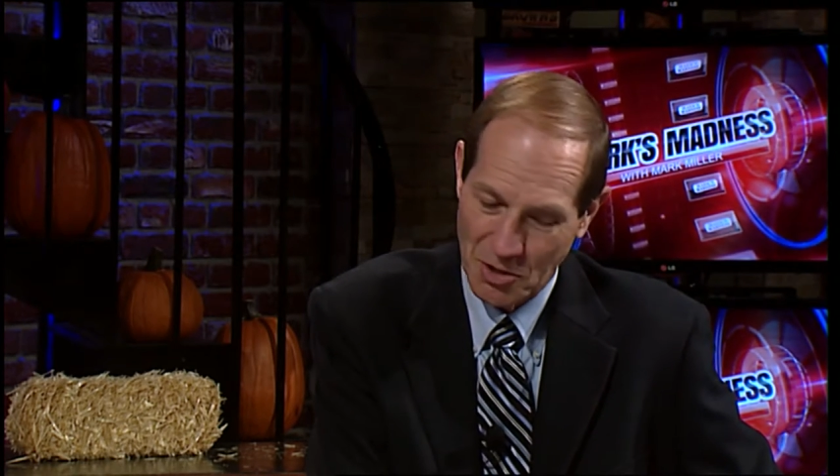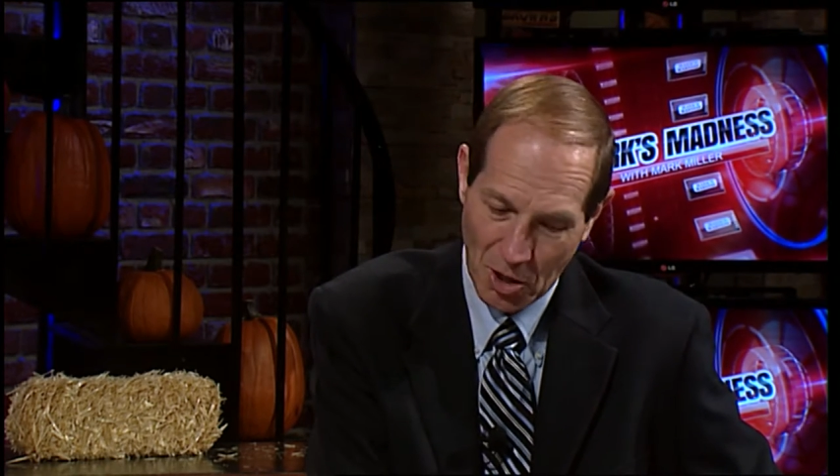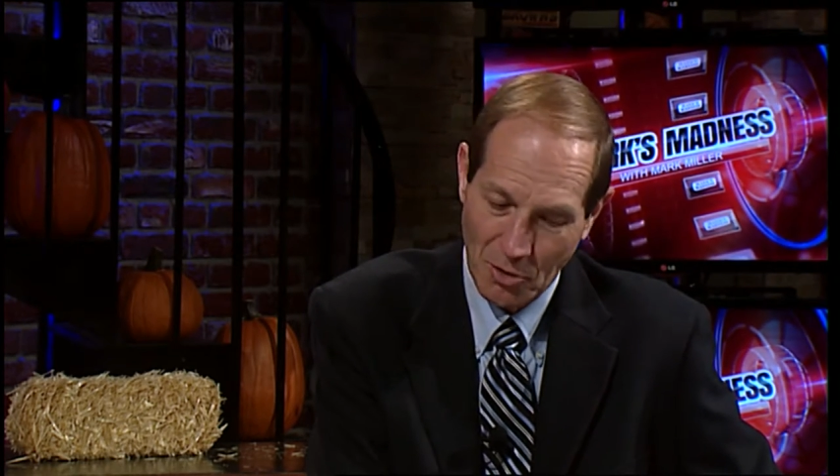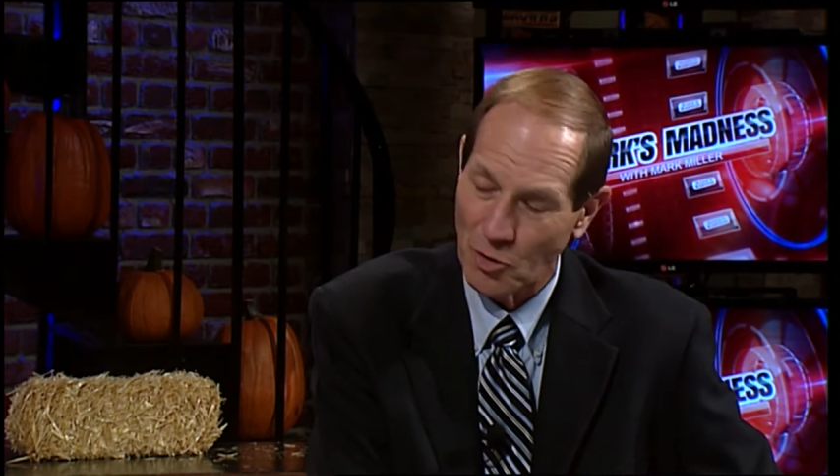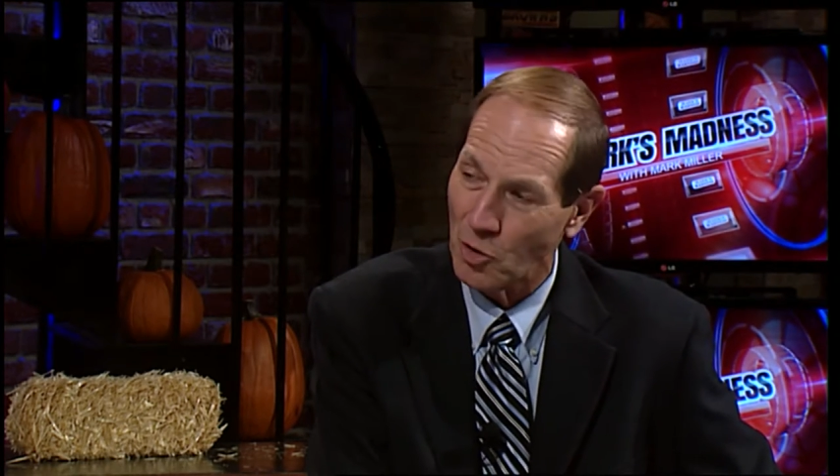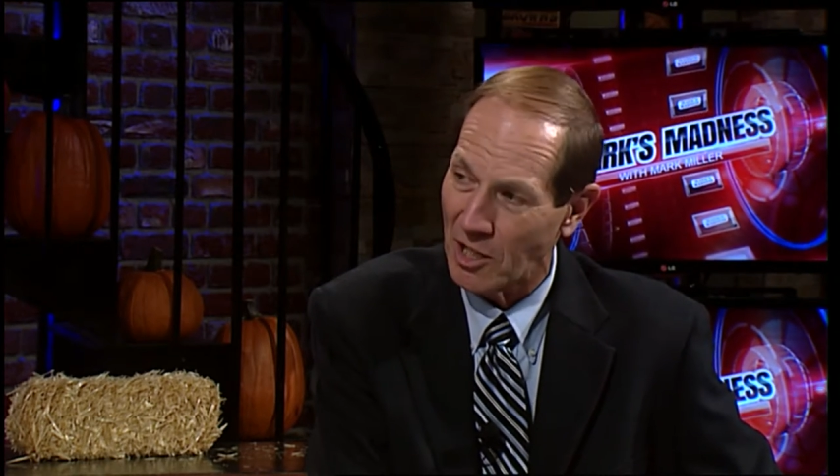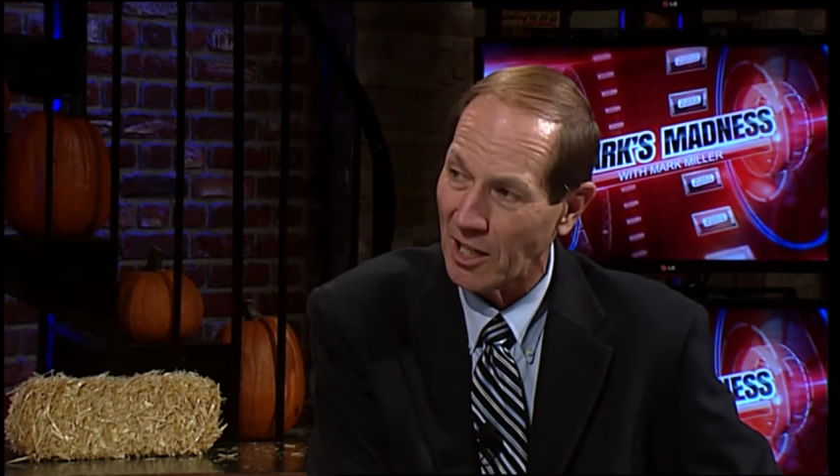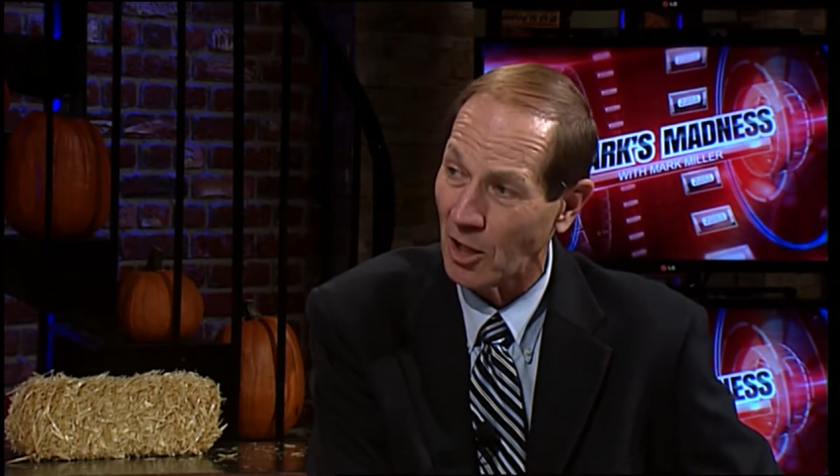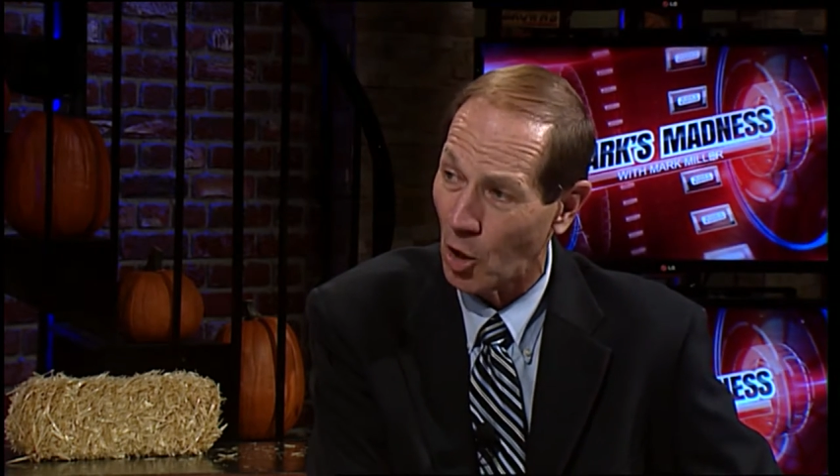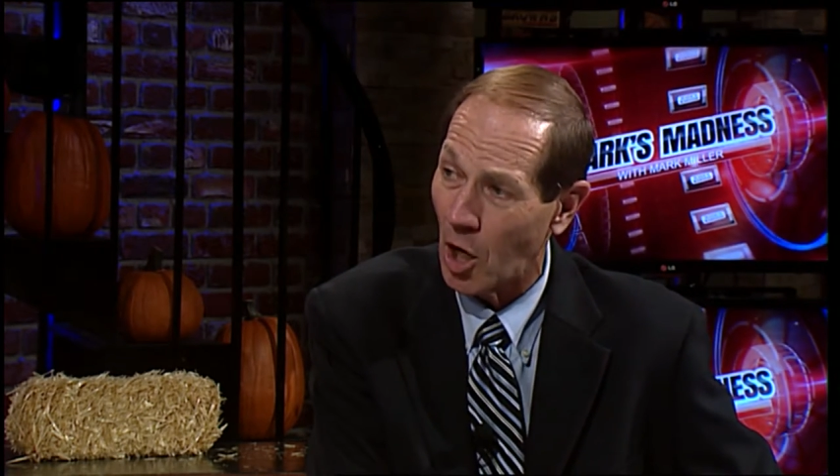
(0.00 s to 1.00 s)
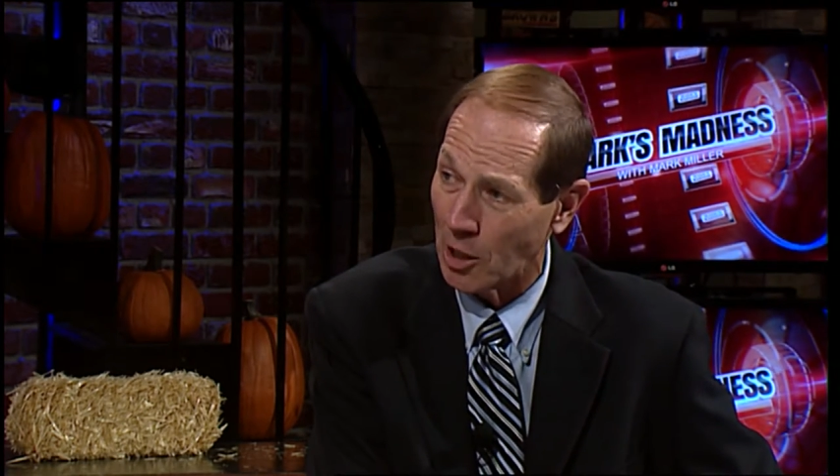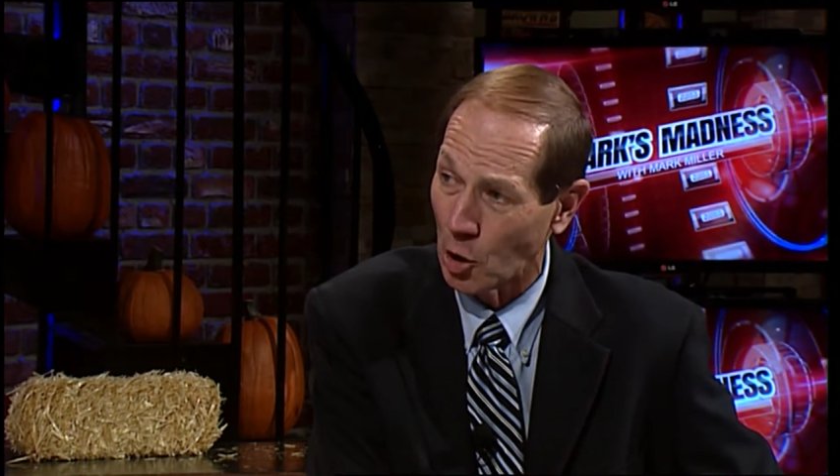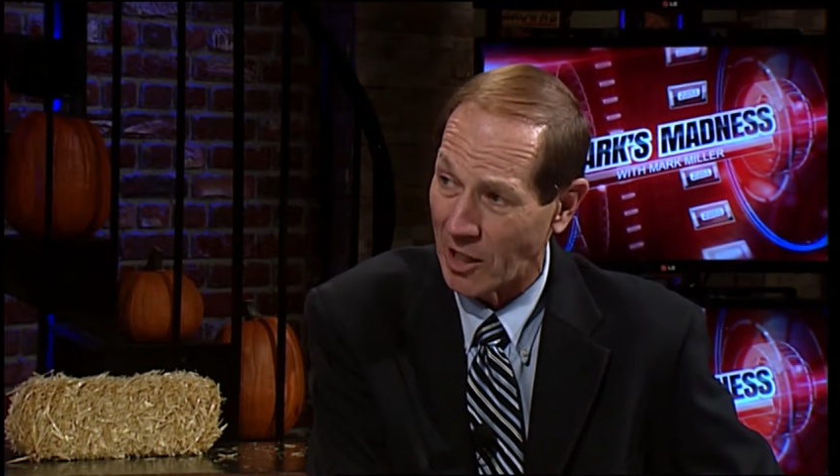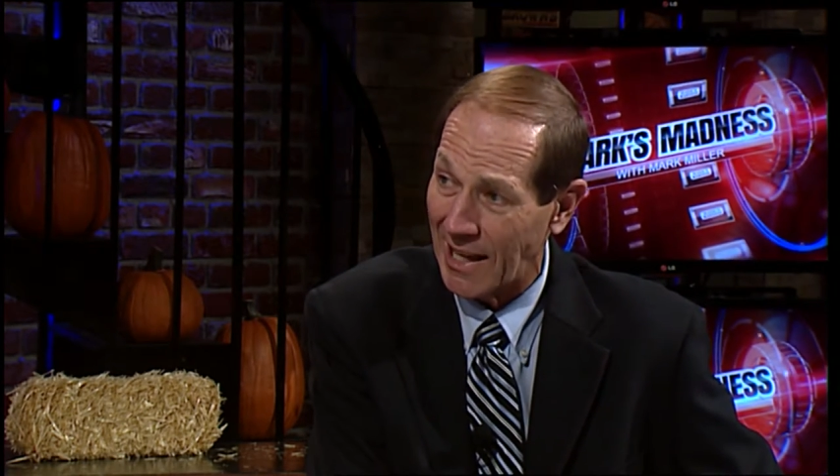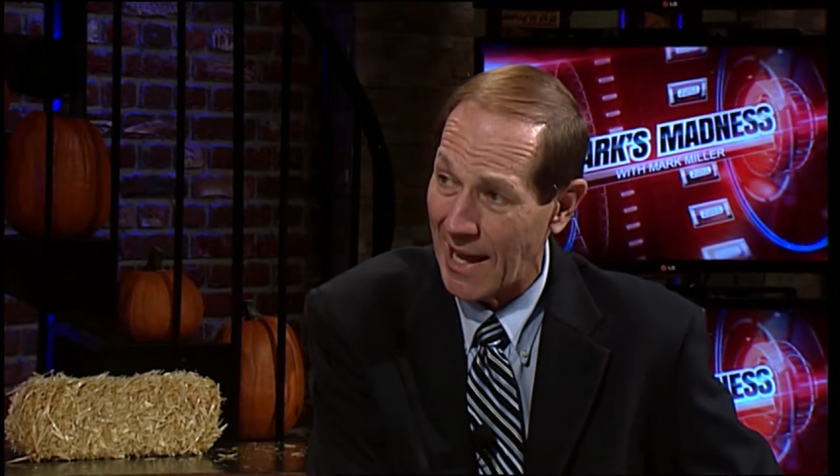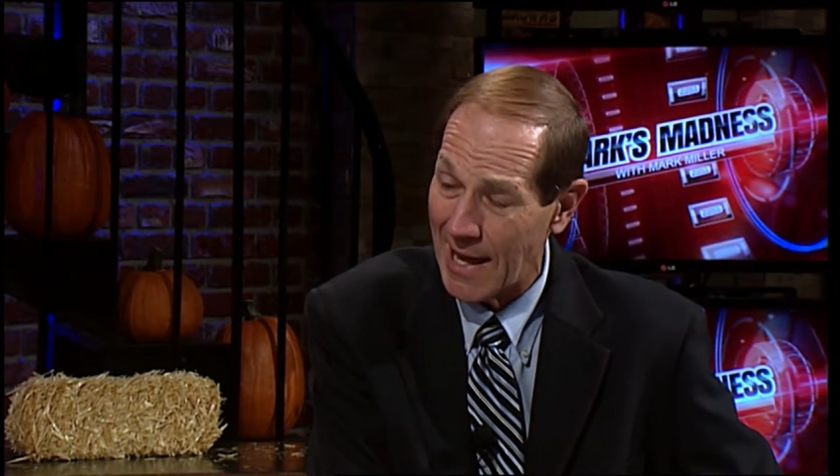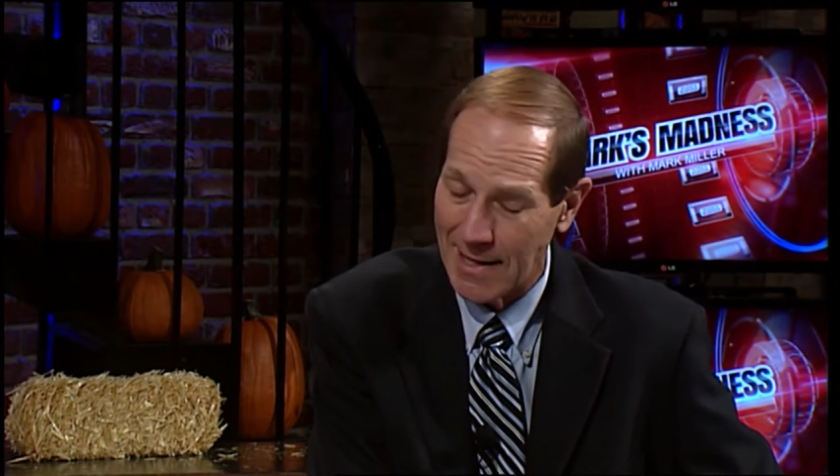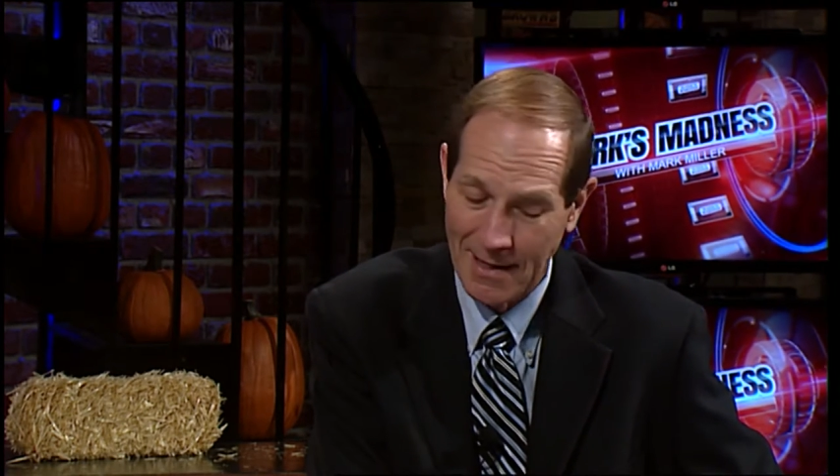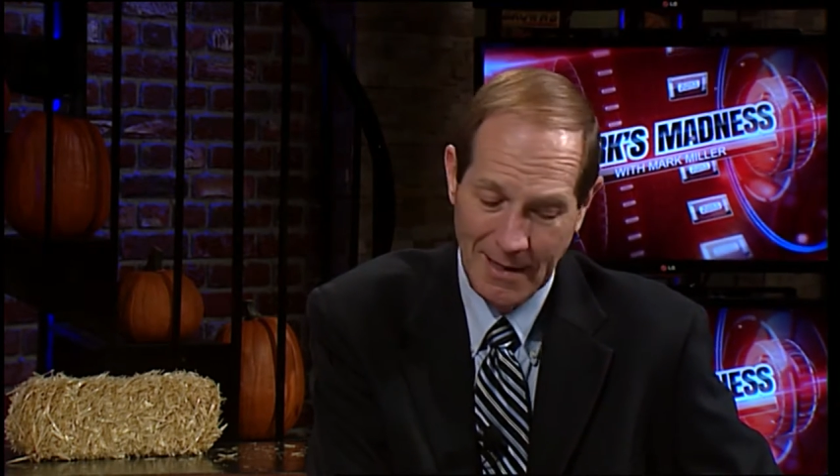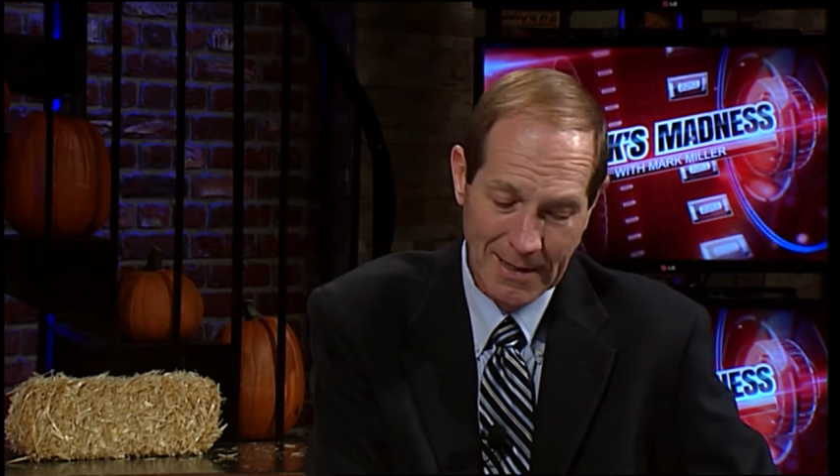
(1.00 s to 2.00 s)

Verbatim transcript: are you getting caught looking ahead?